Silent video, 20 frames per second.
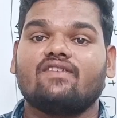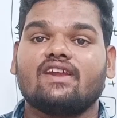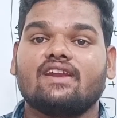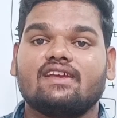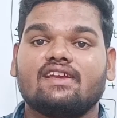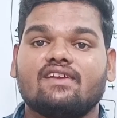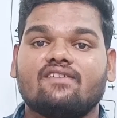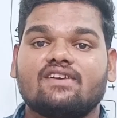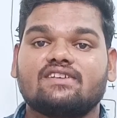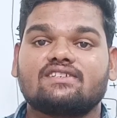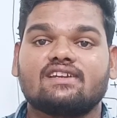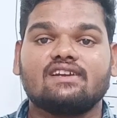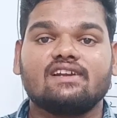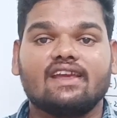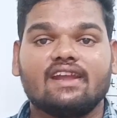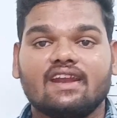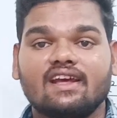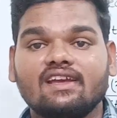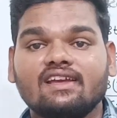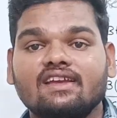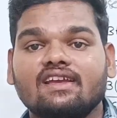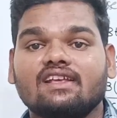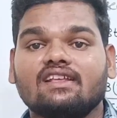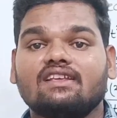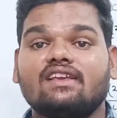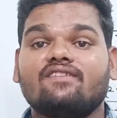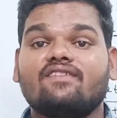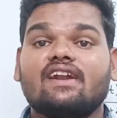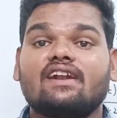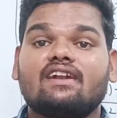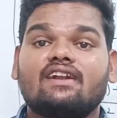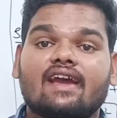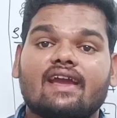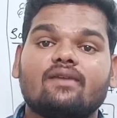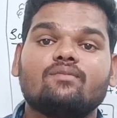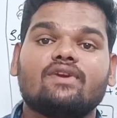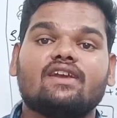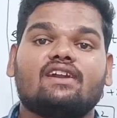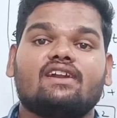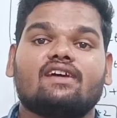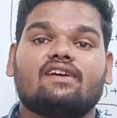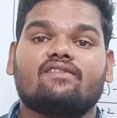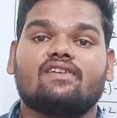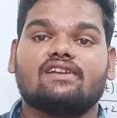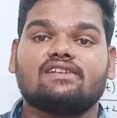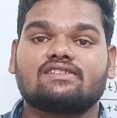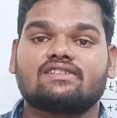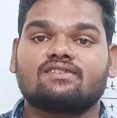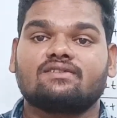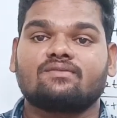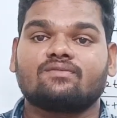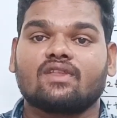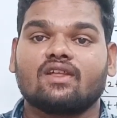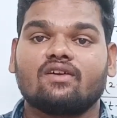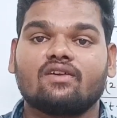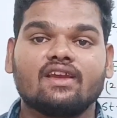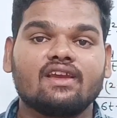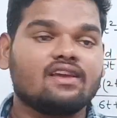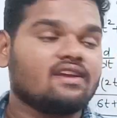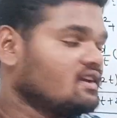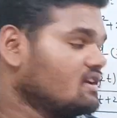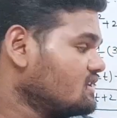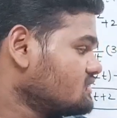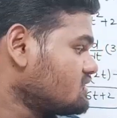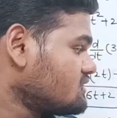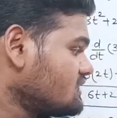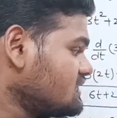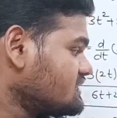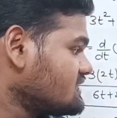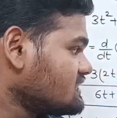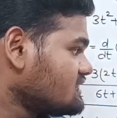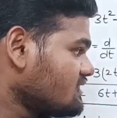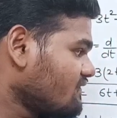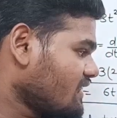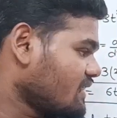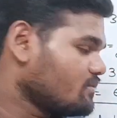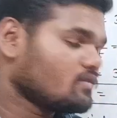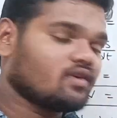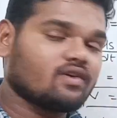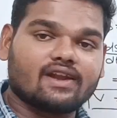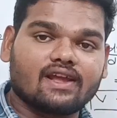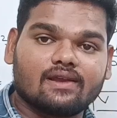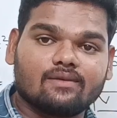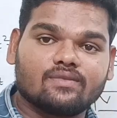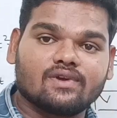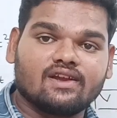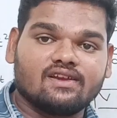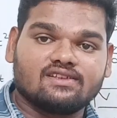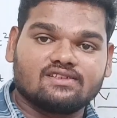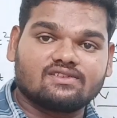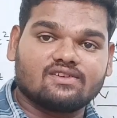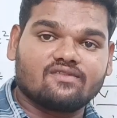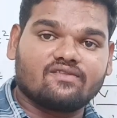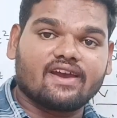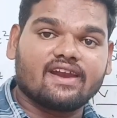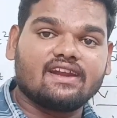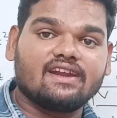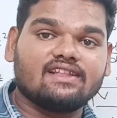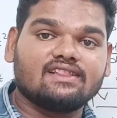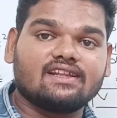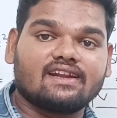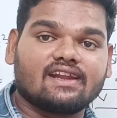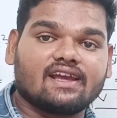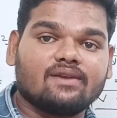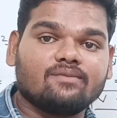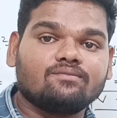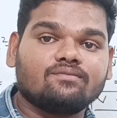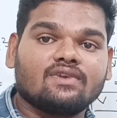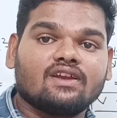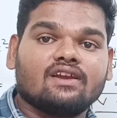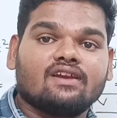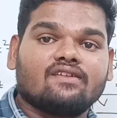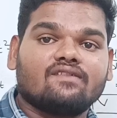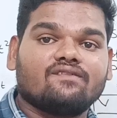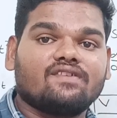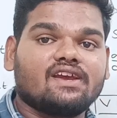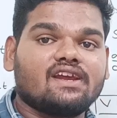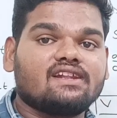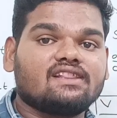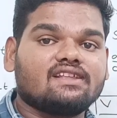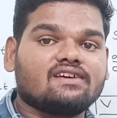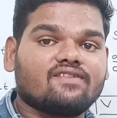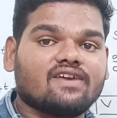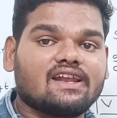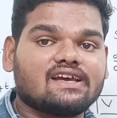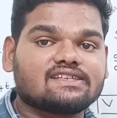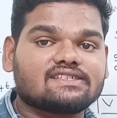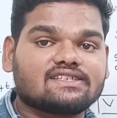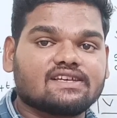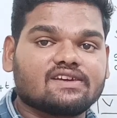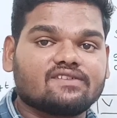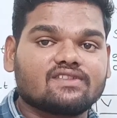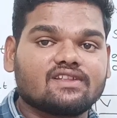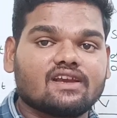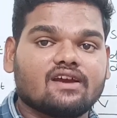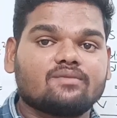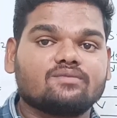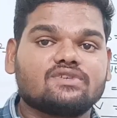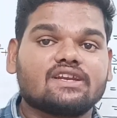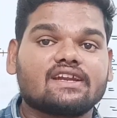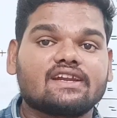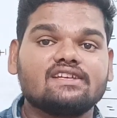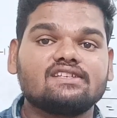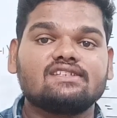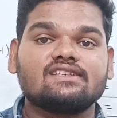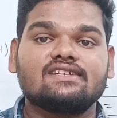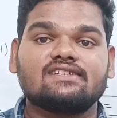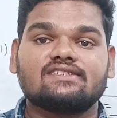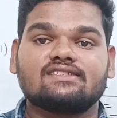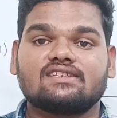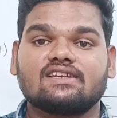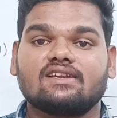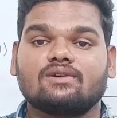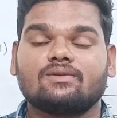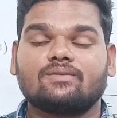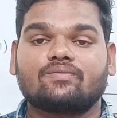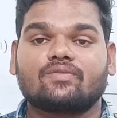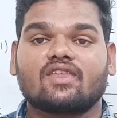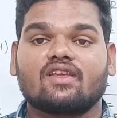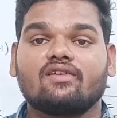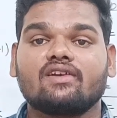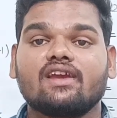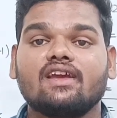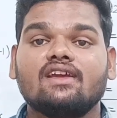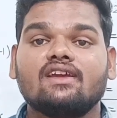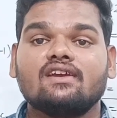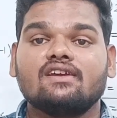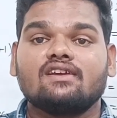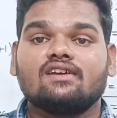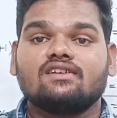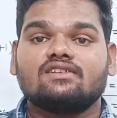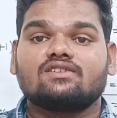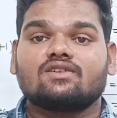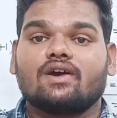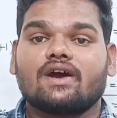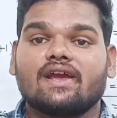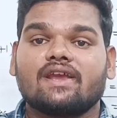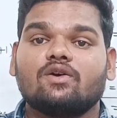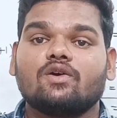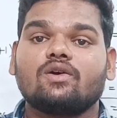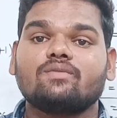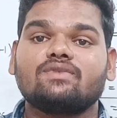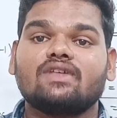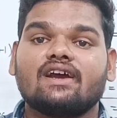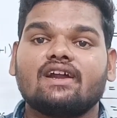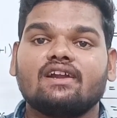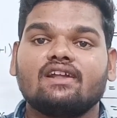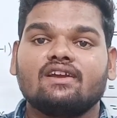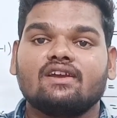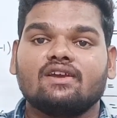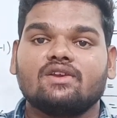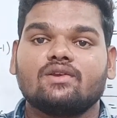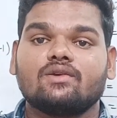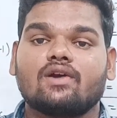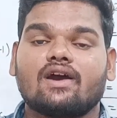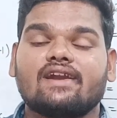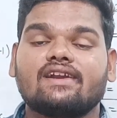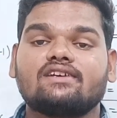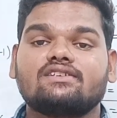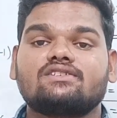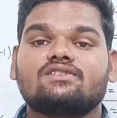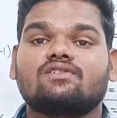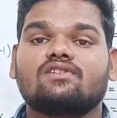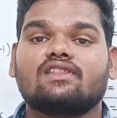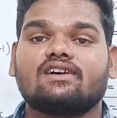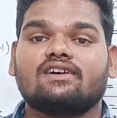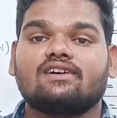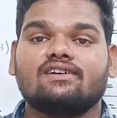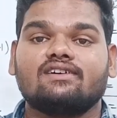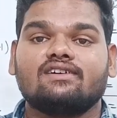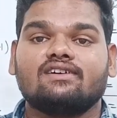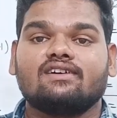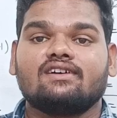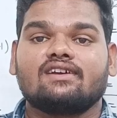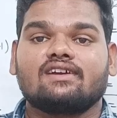given equation in a given time intervals. Okay. So this is a one more type. So finding the time when the velocity of the object is 0. Okay. So I hope that you understood the